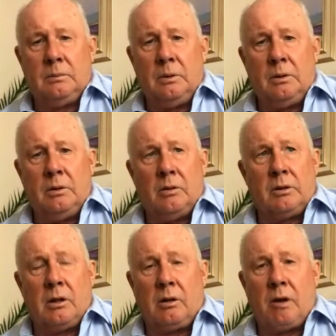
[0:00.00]
You know,
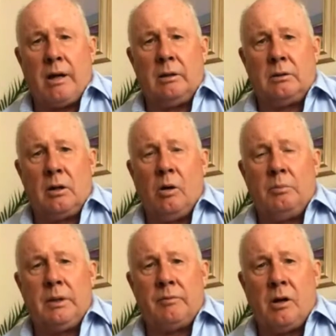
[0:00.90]
they're a great
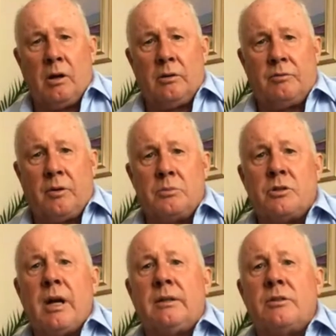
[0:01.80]
club. They've gone from
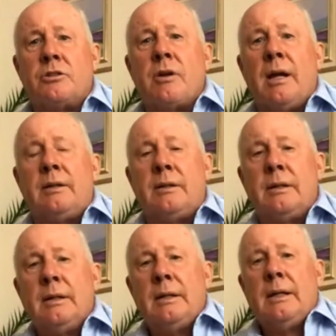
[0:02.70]
strength to strength.
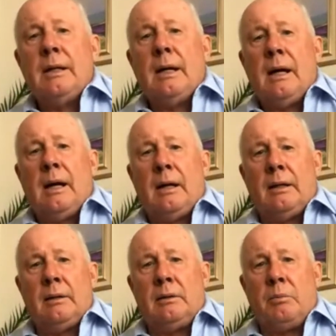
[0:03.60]

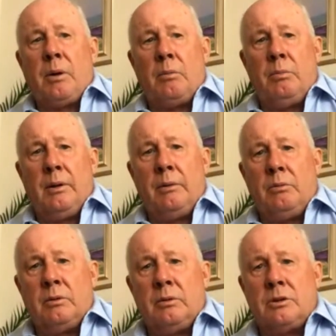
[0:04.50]
They're probably
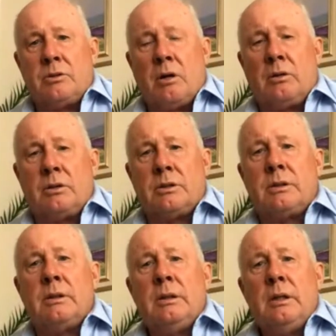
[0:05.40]
one of the
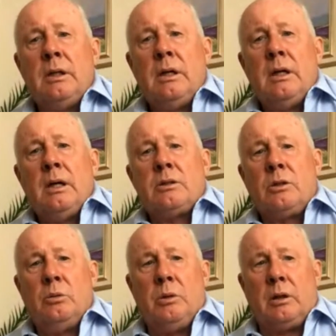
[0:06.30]
strongest
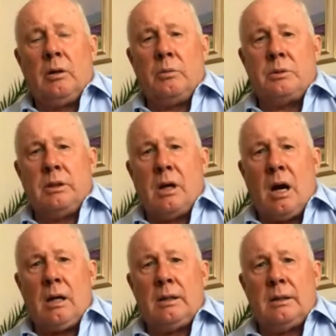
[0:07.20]
schoolboy clubs in
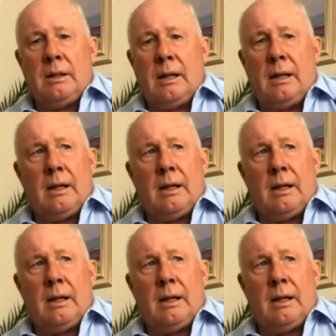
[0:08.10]
Ireland.